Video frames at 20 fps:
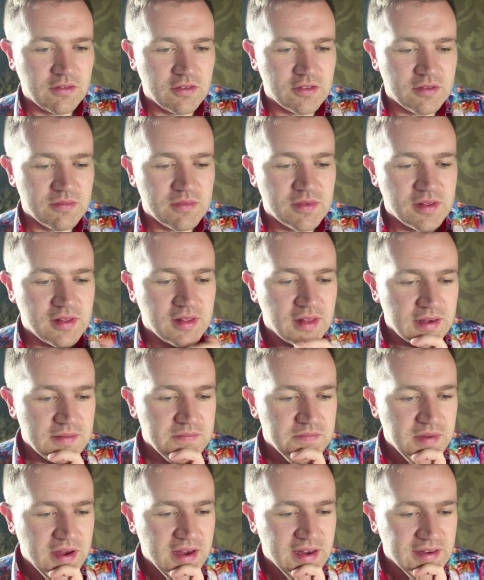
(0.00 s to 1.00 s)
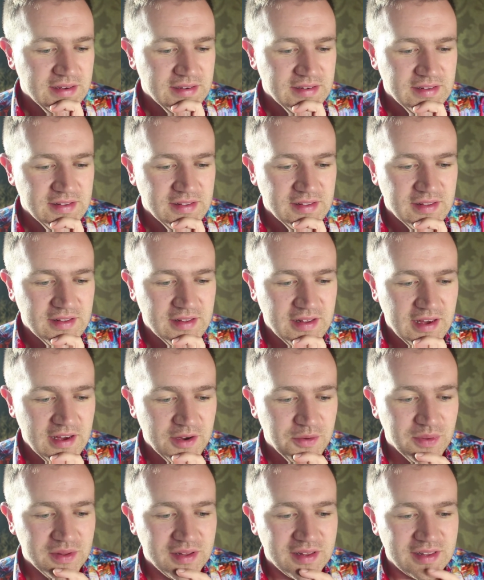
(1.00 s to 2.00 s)
some sling bags. I
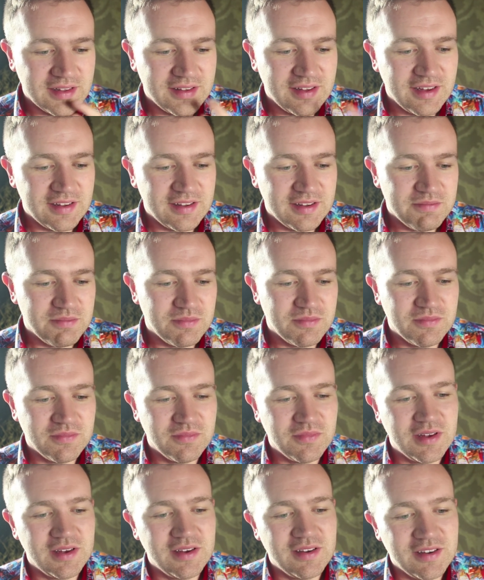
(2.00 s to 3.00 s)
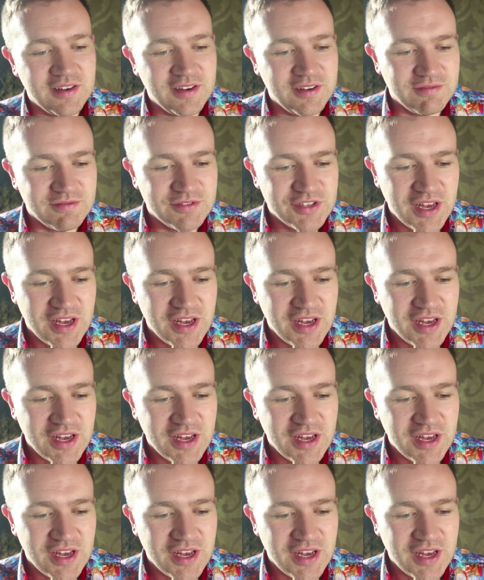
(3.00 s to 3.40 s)
quite like the teddy uh,